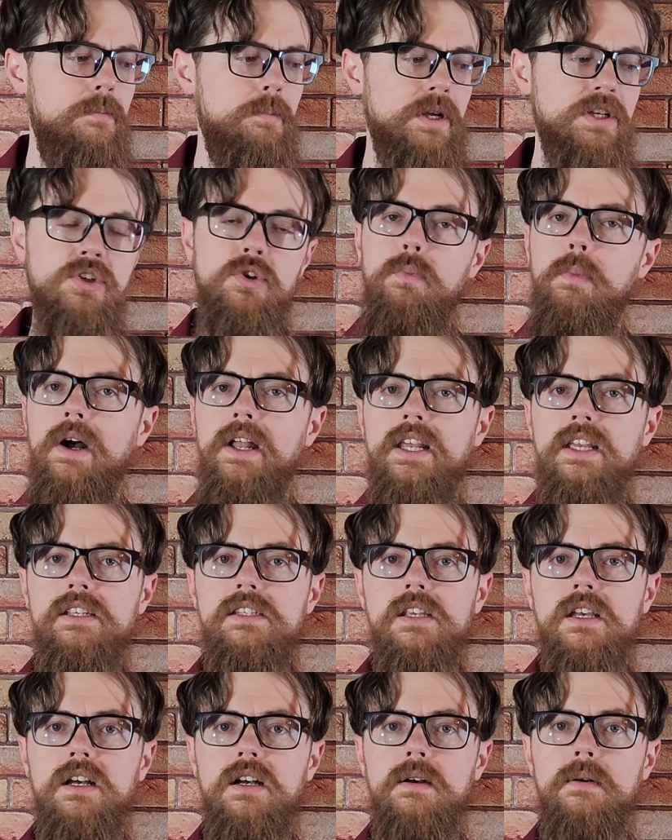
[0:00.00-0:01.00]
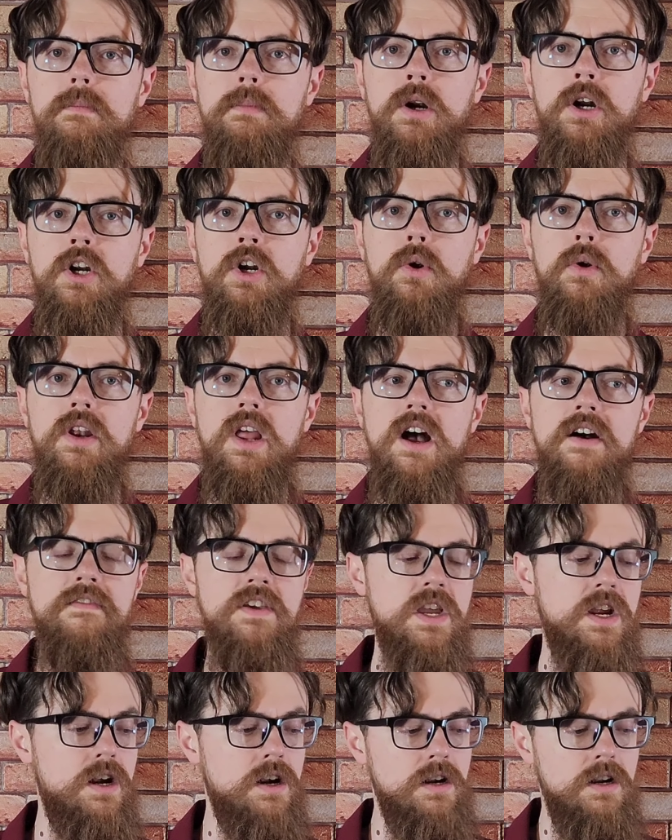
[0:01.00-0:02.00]
My two buddies, Marco and
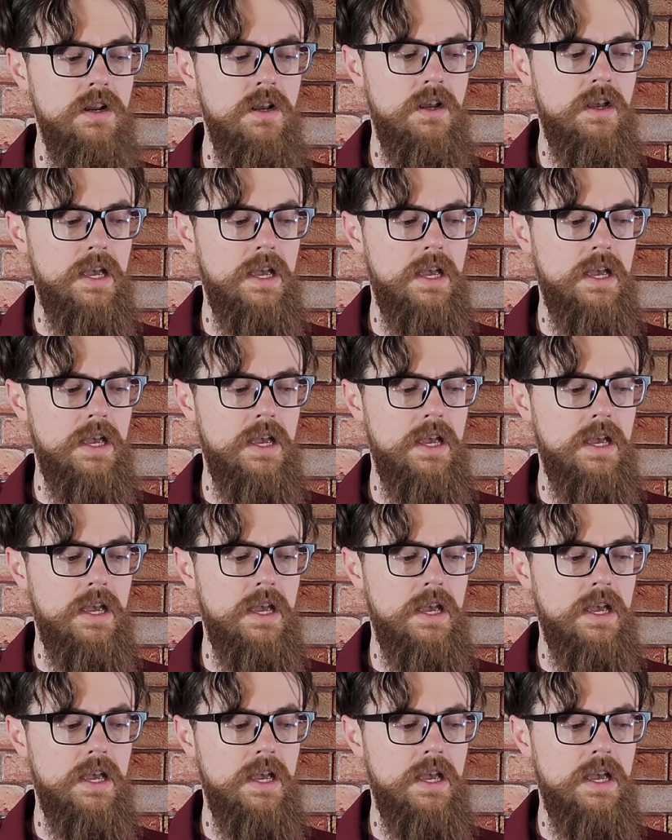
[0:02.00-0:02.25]
Javier.